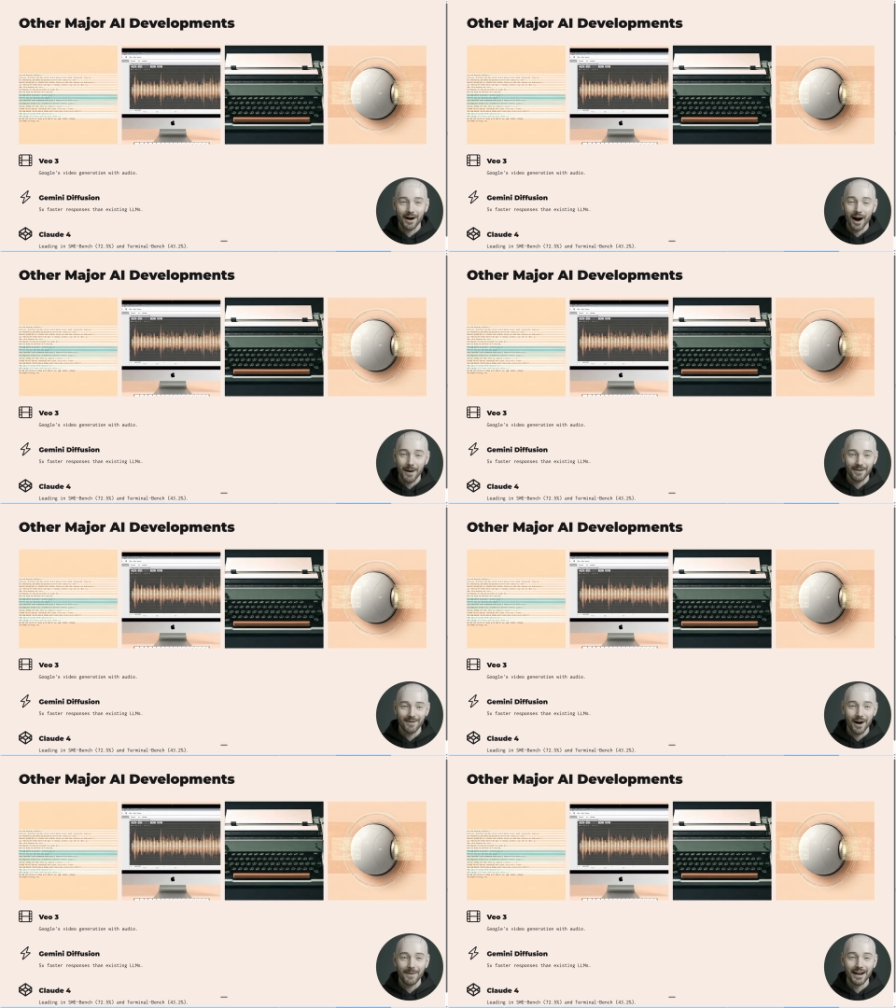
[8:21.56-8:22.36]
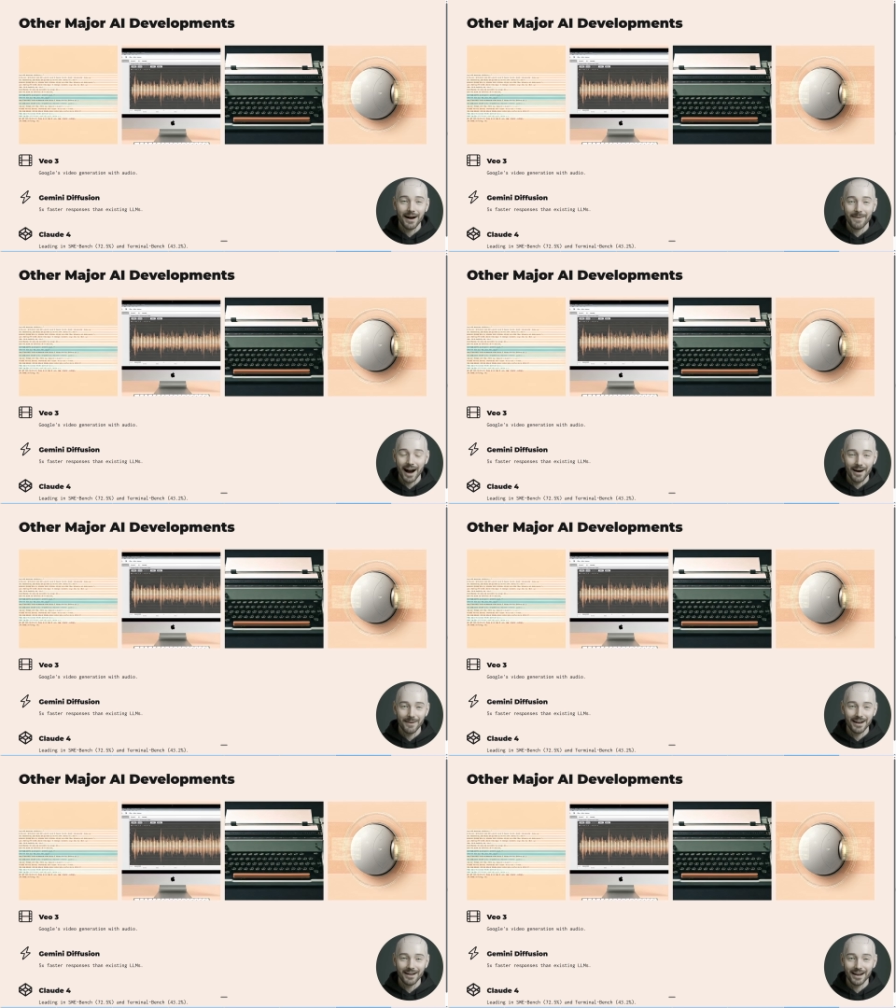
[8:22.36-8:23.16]
while performing
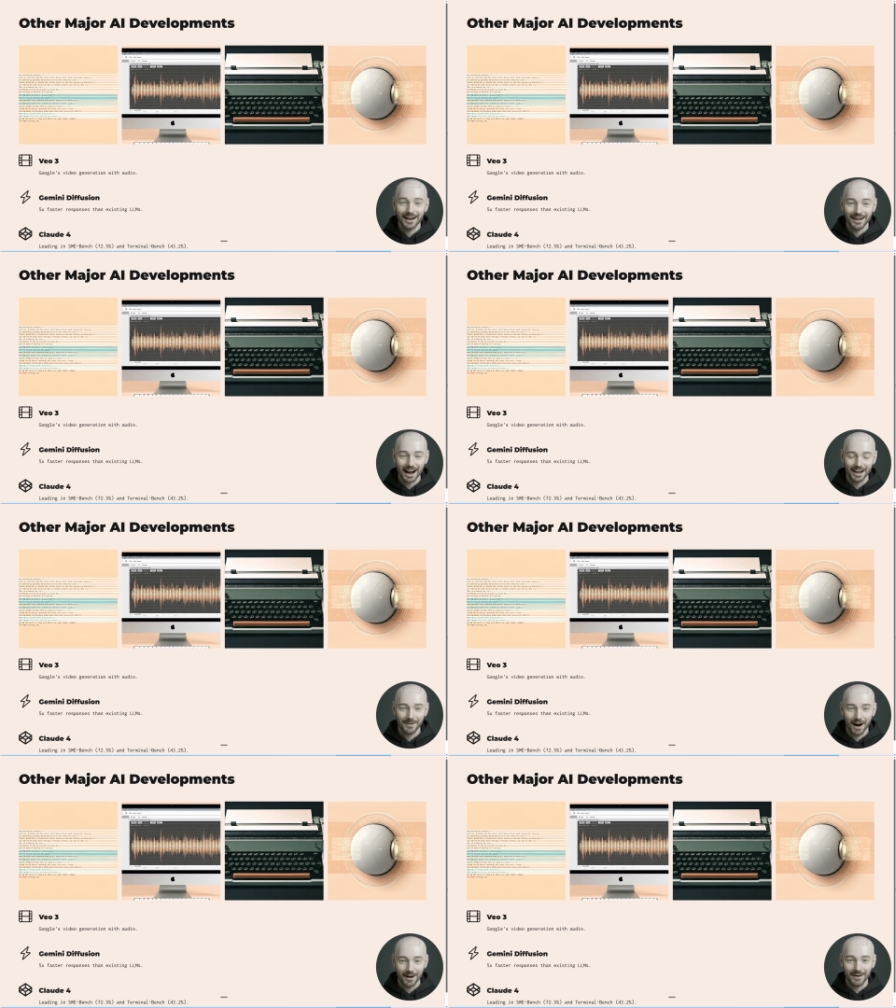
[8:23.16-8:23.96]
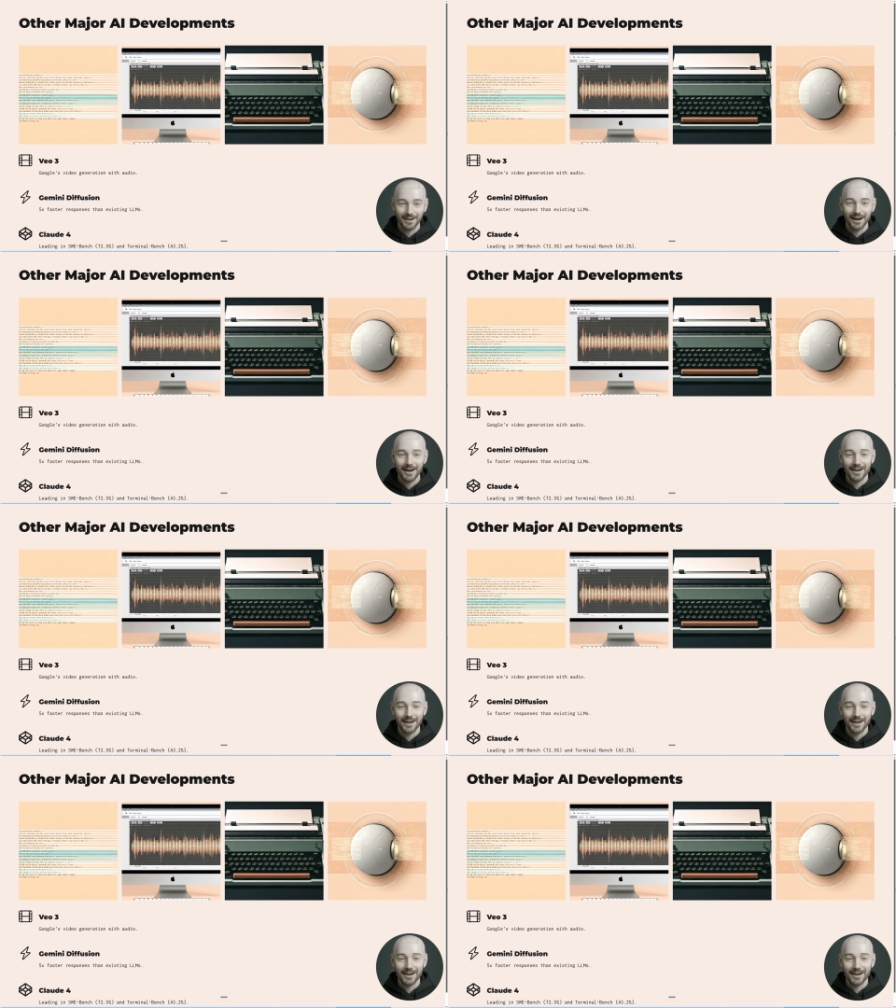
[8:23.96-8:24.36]
comparably to these larger models.